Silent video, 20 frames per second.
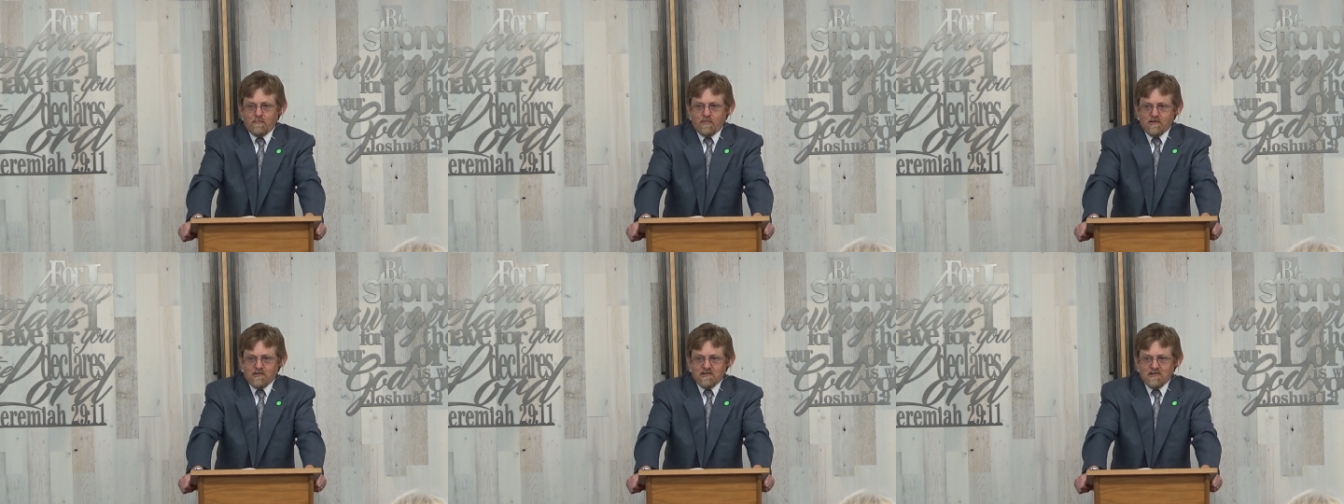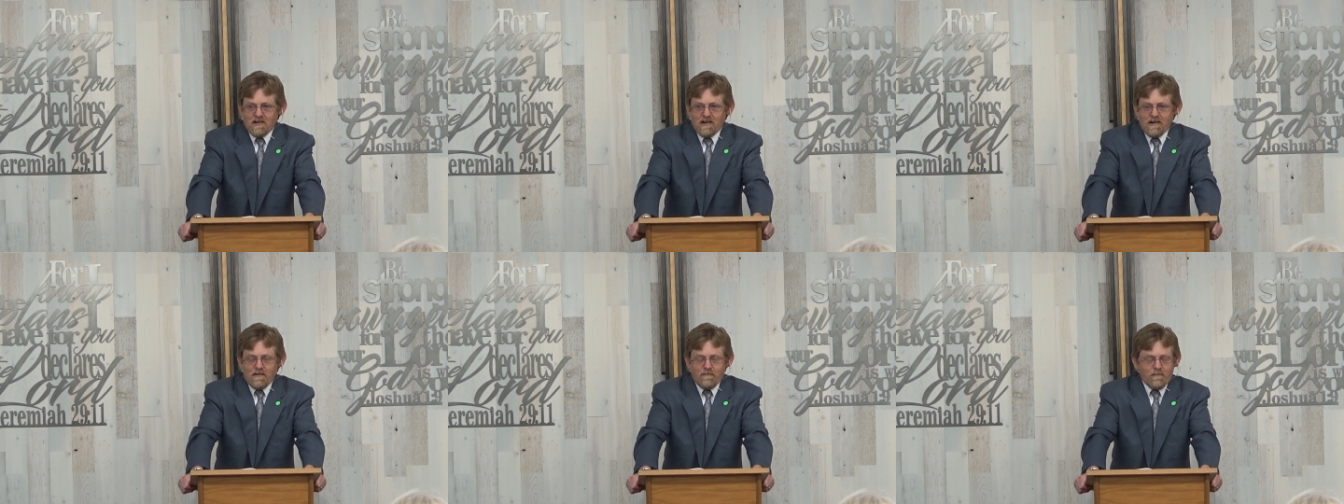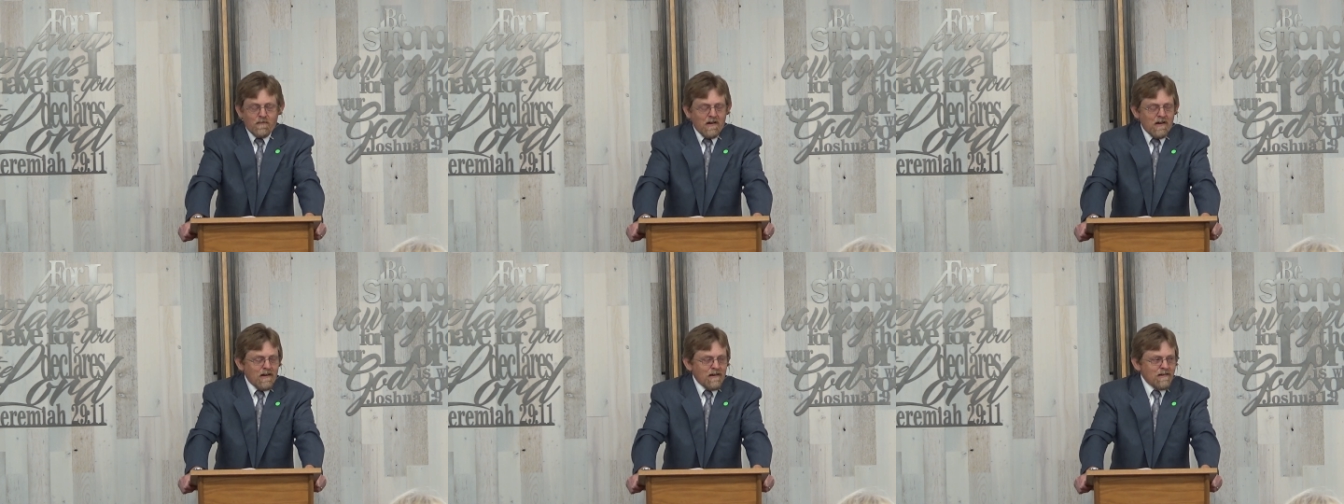
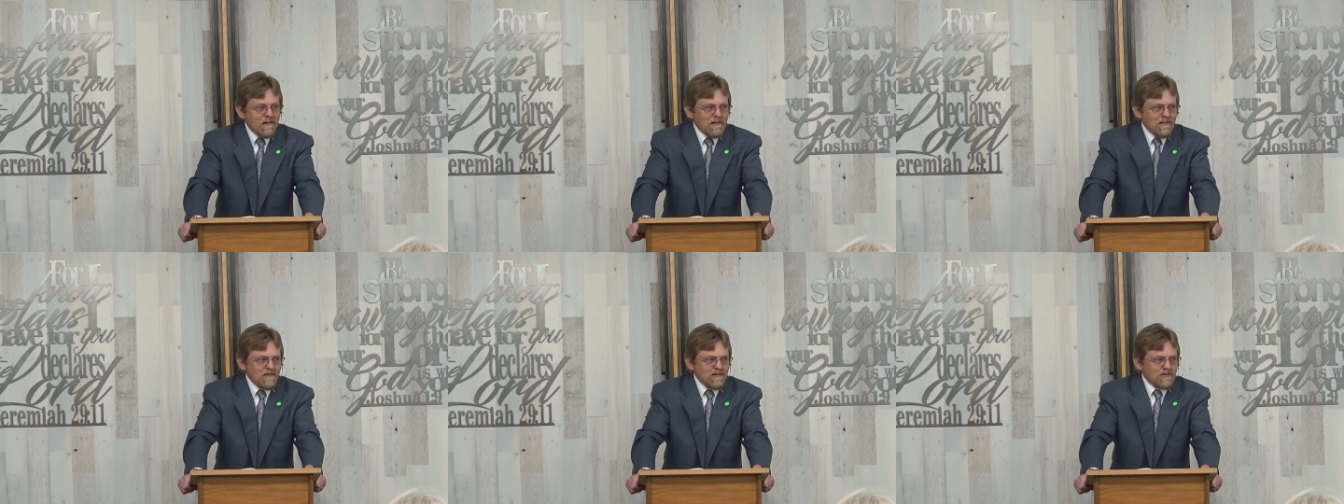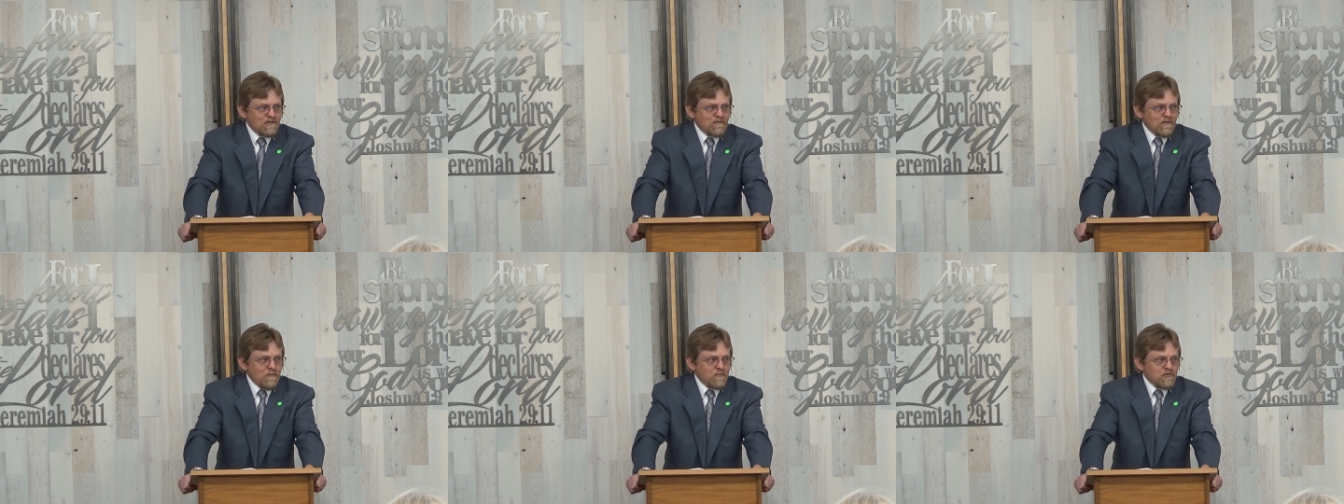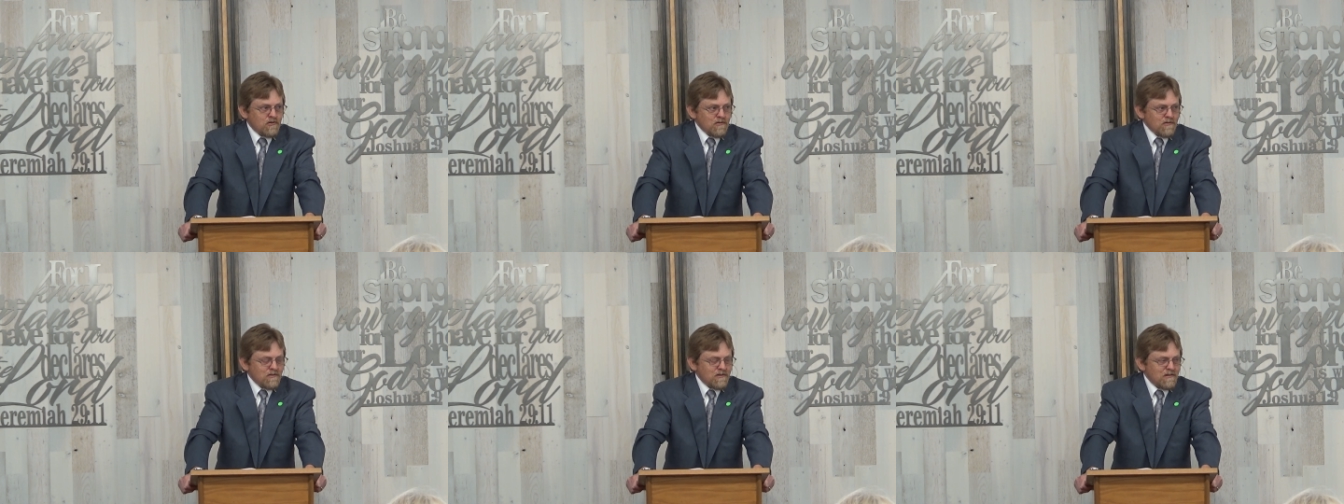personified in the
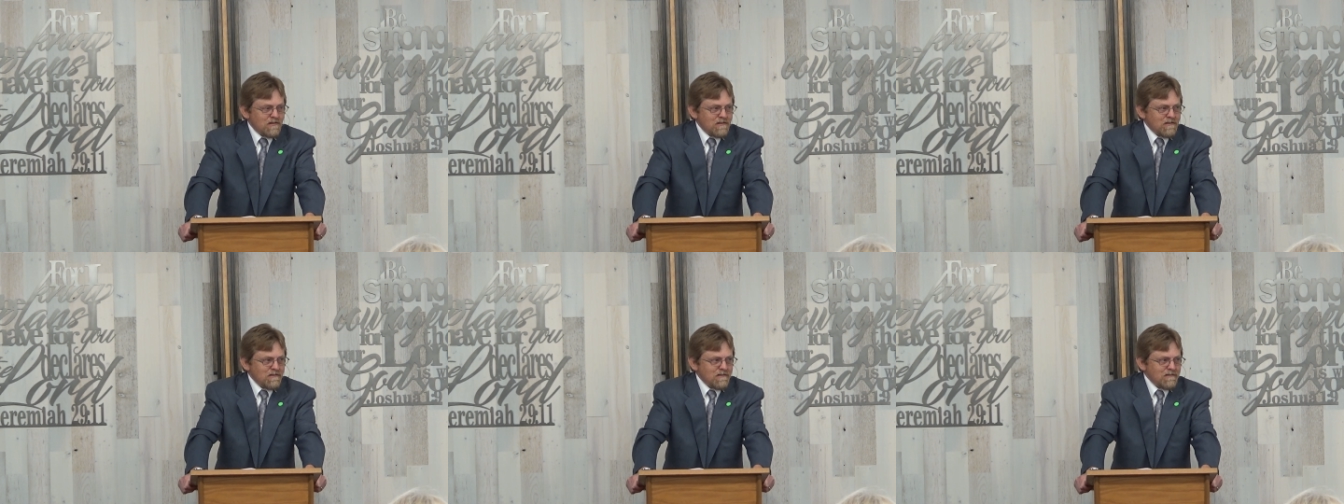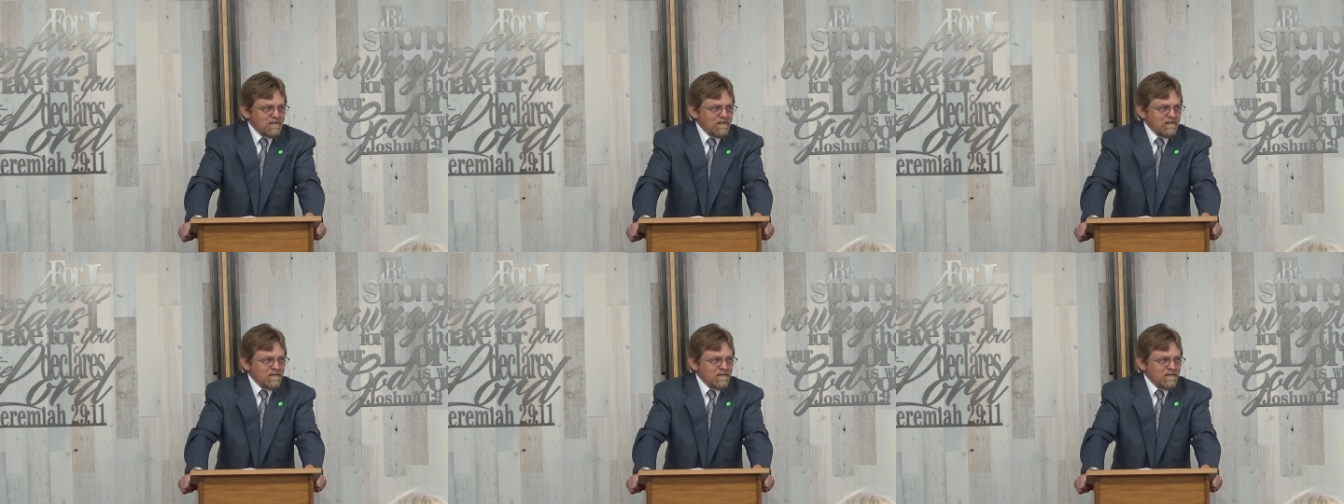scriptures